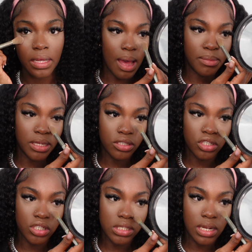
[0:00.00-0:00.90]
I'm
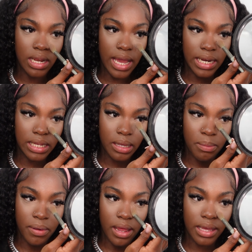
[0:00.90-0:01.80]
literally just lightly
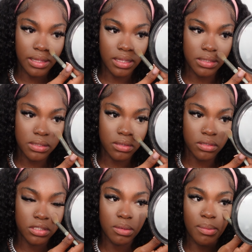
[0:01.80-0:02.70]
applying this
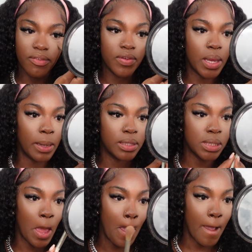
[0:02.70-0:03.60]
onto my face.
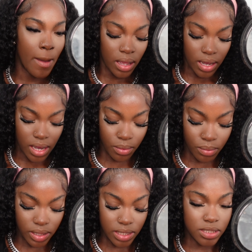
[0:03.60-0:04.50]
I don't
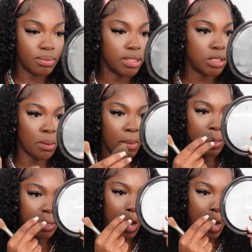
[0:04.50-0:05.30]
want there to be too much.